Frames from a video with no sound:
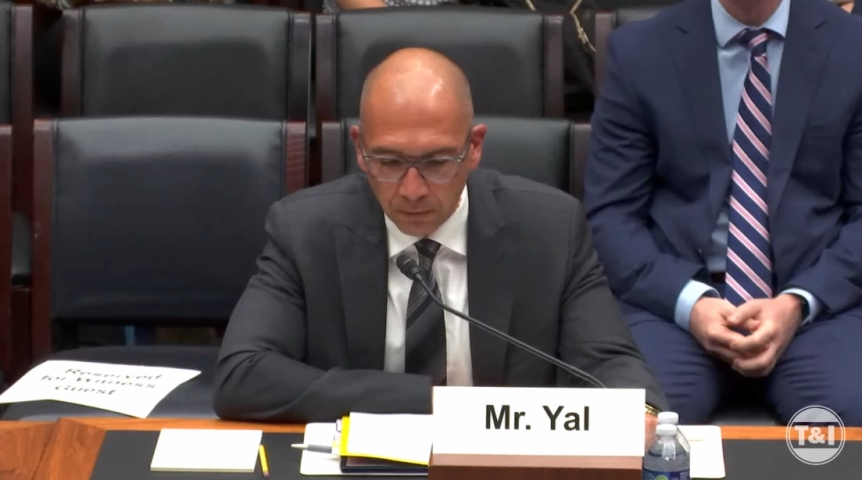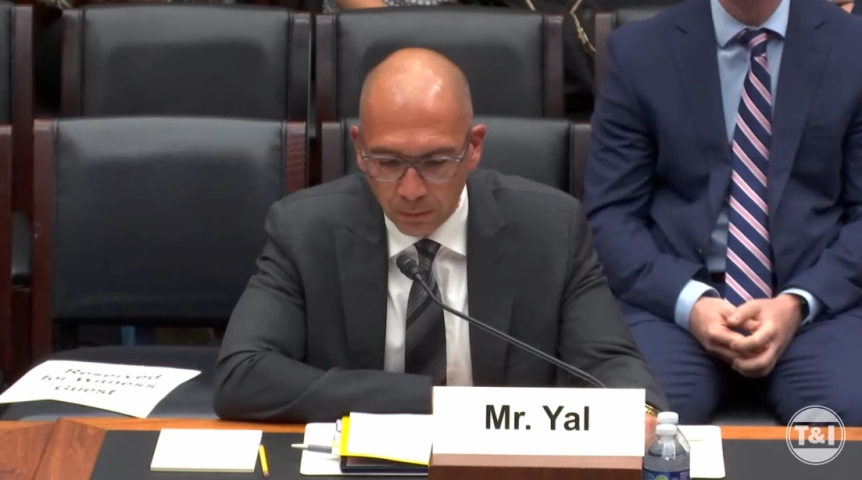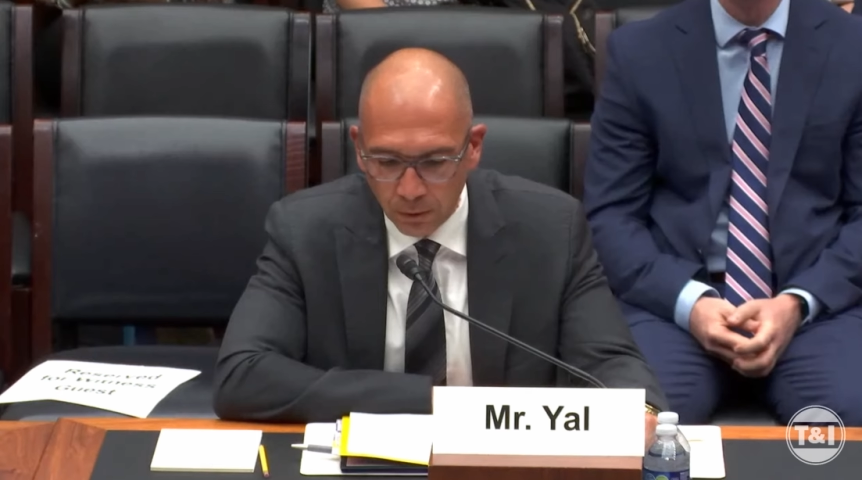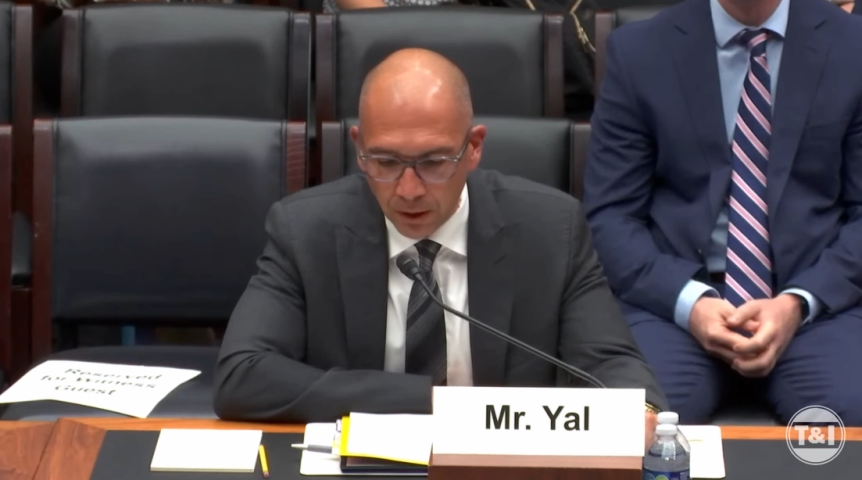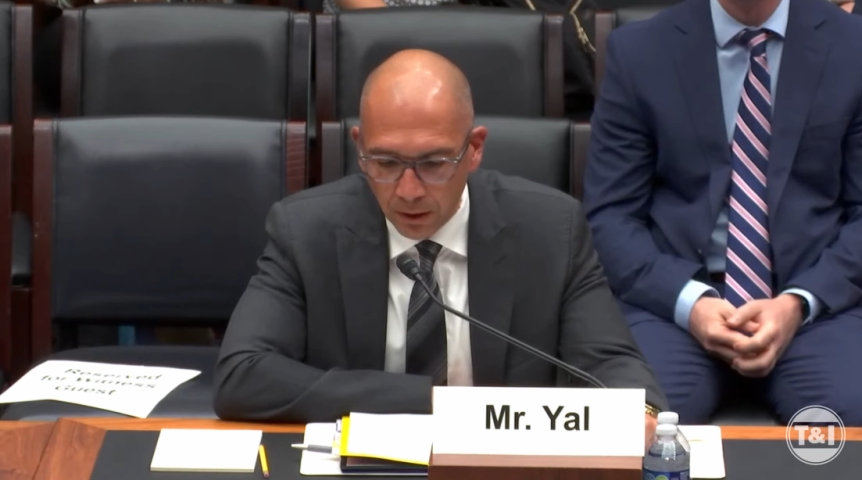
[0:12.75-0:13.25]

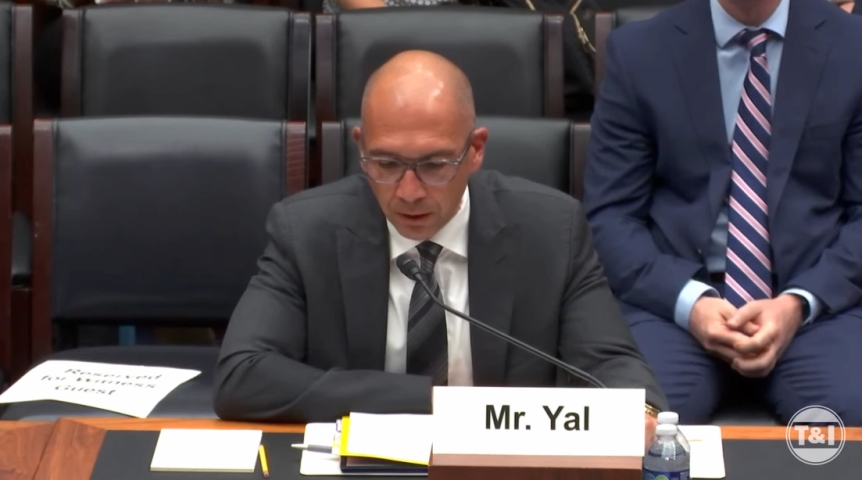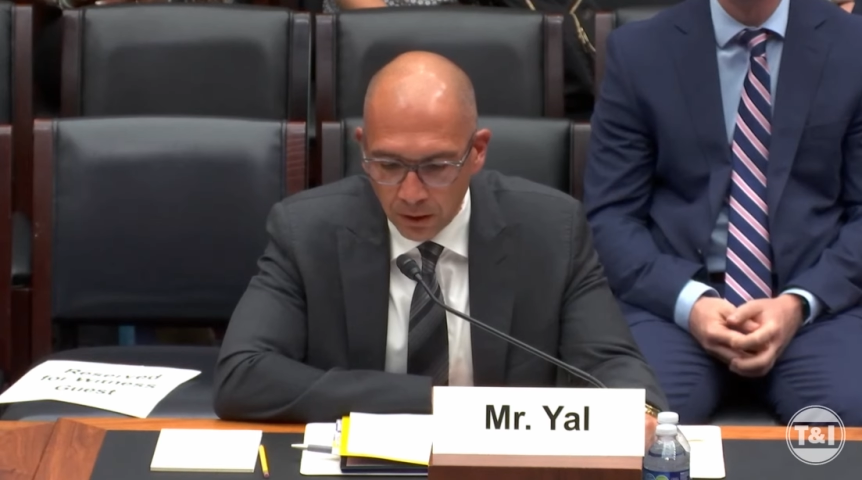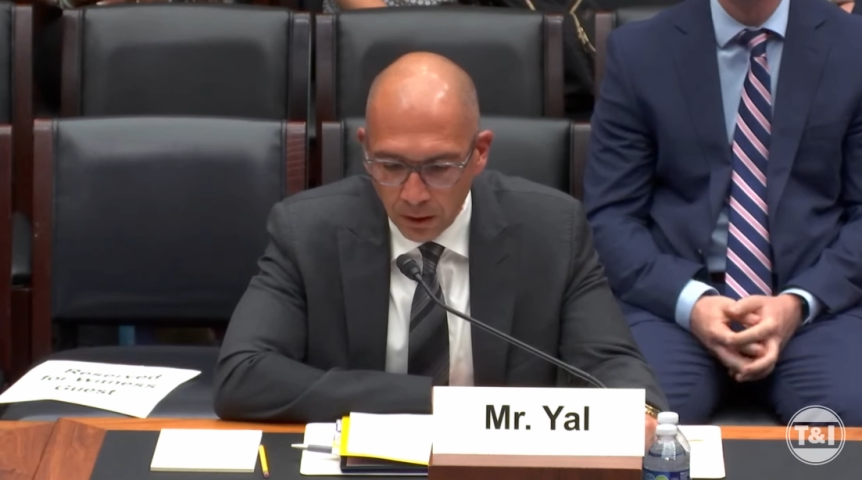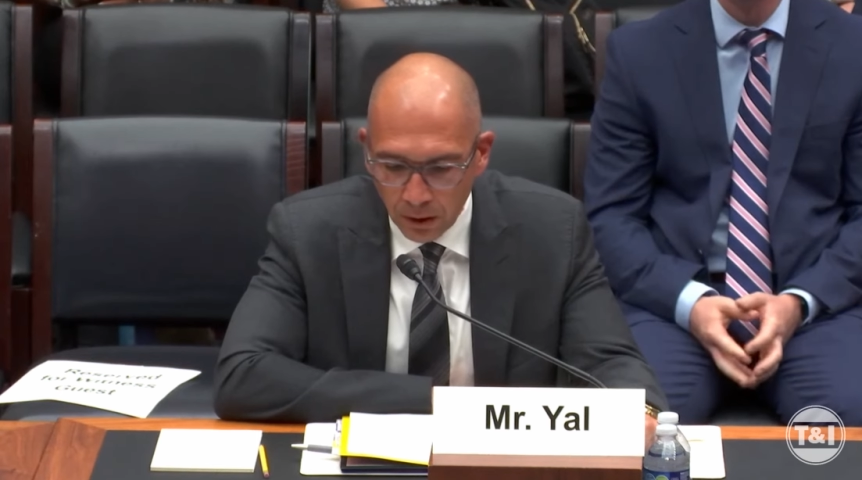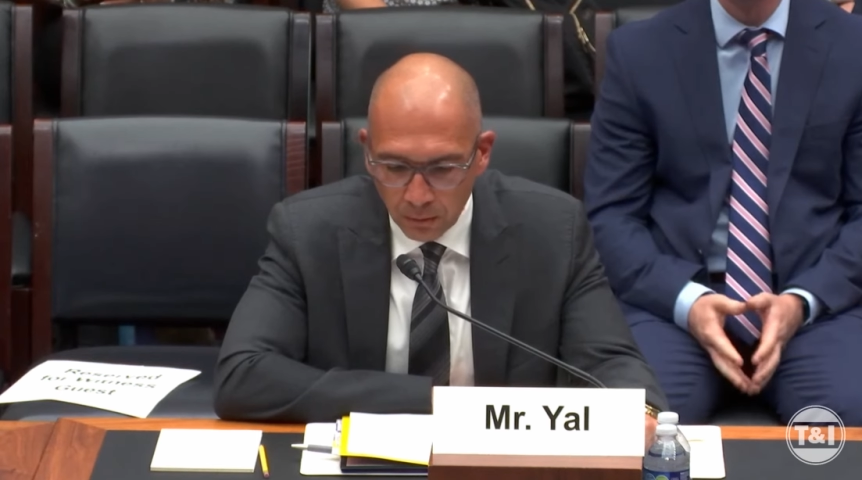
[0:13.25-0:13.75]
California.
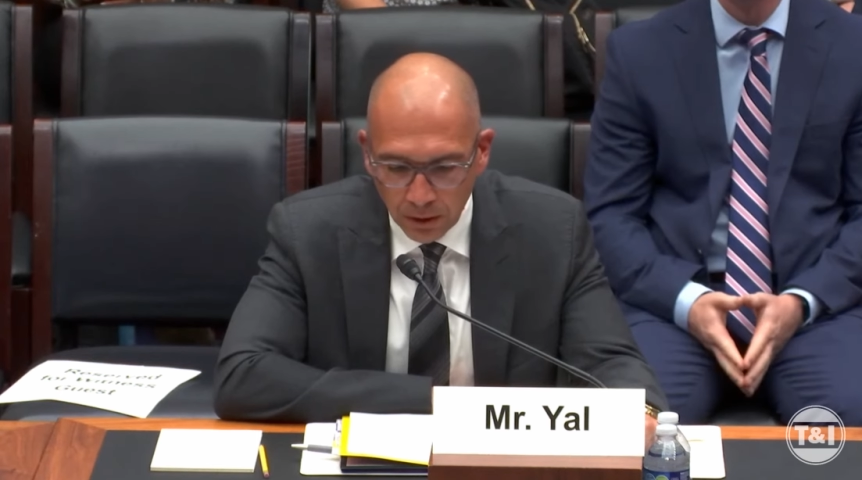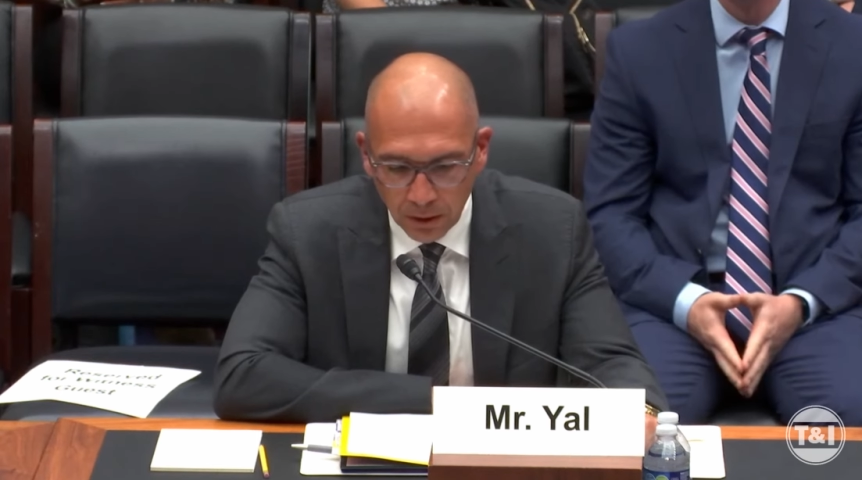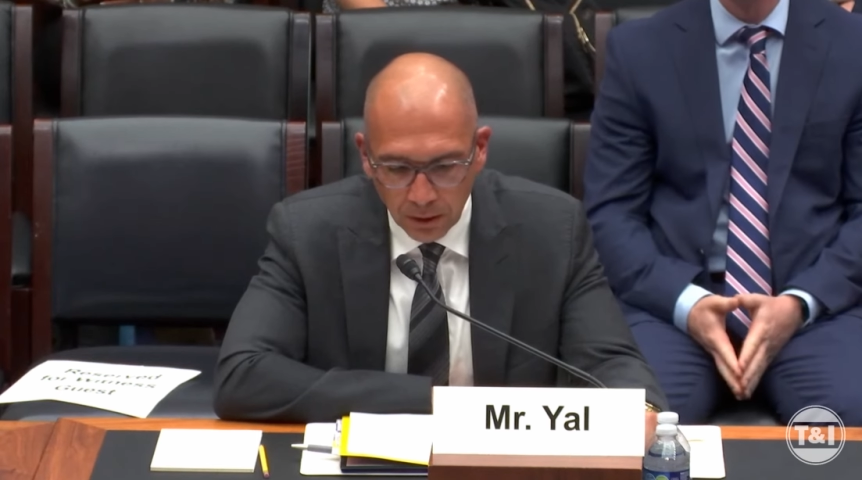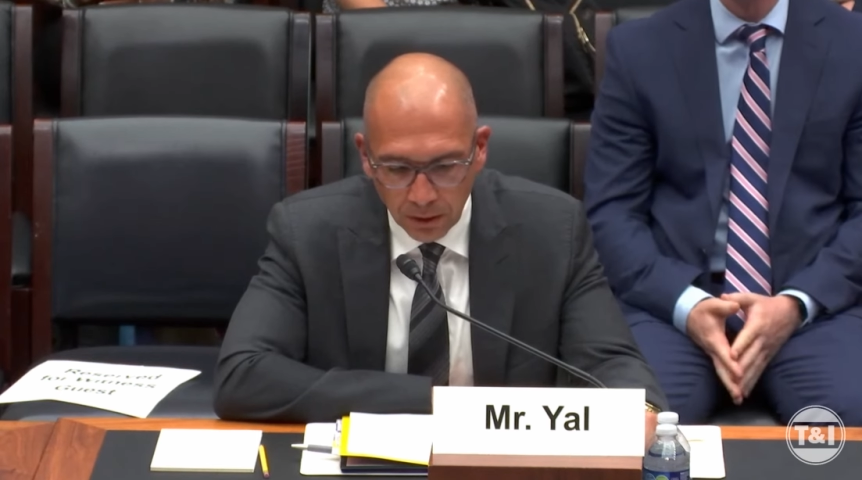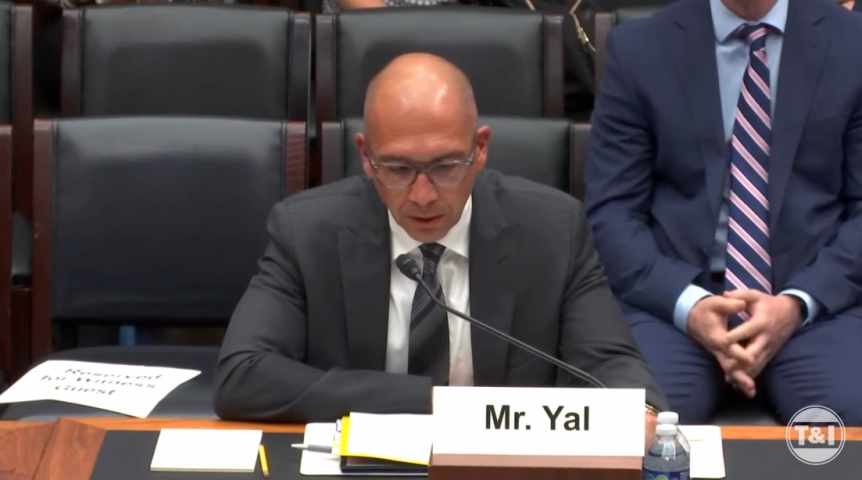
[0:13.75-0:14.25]
With
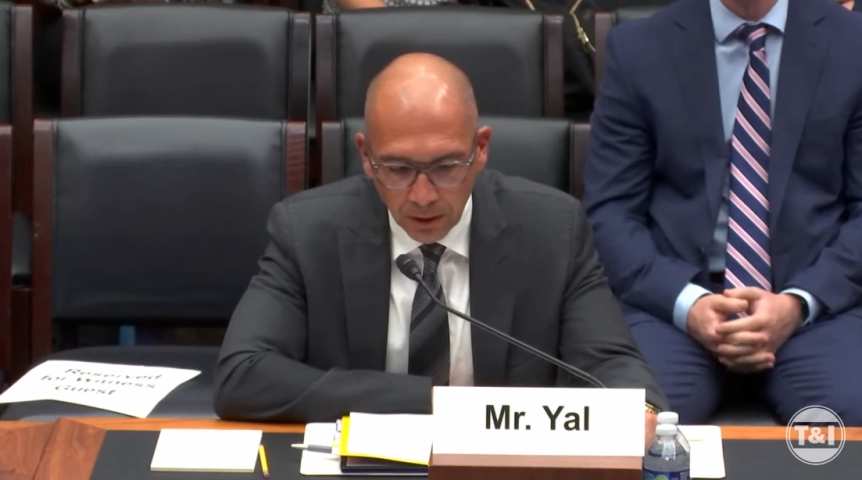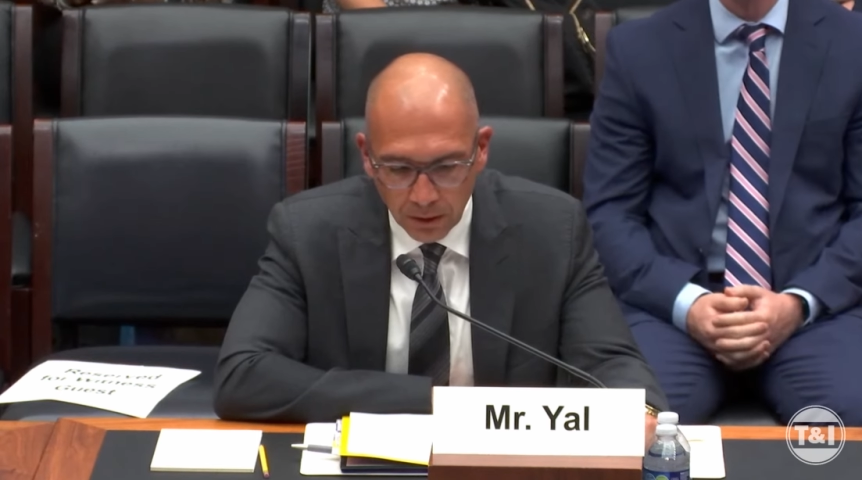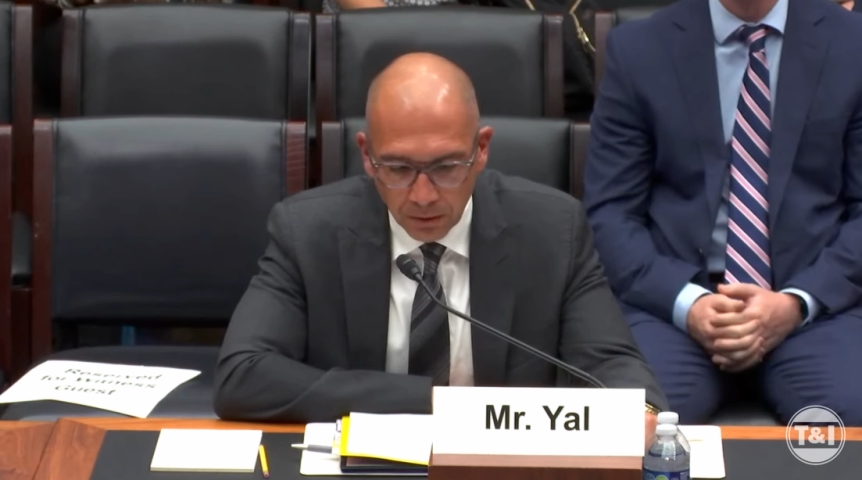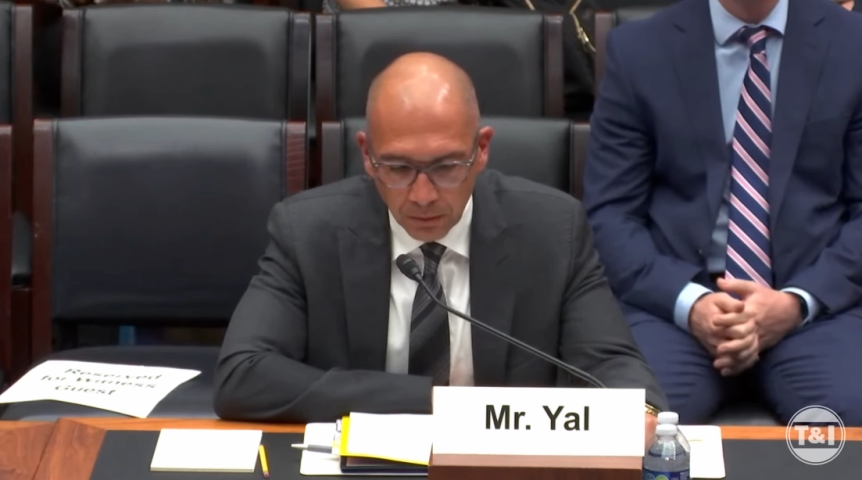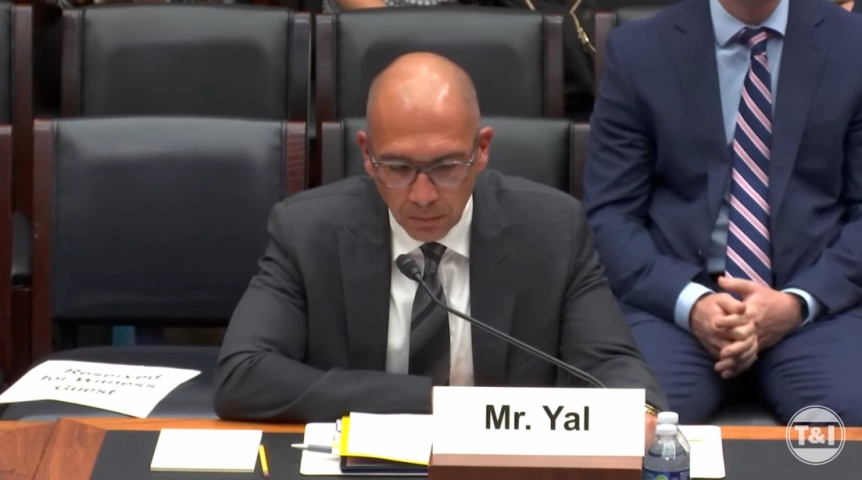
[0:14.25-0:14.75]
nearly
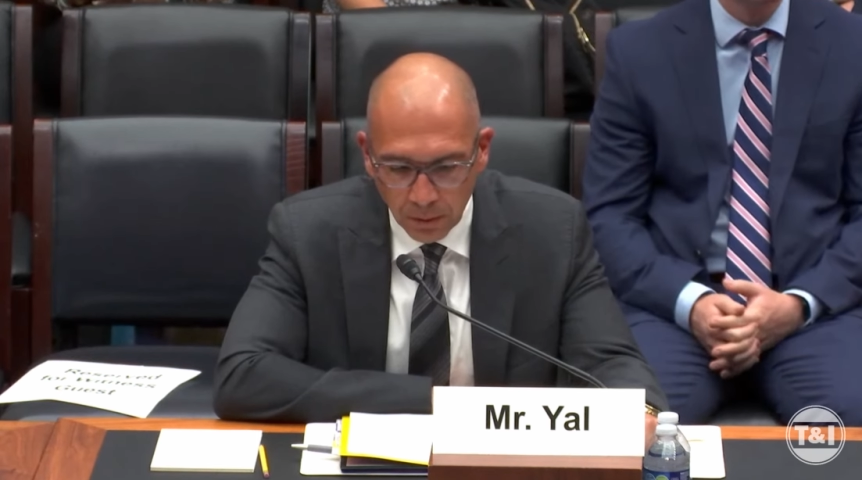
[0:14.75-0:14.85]
900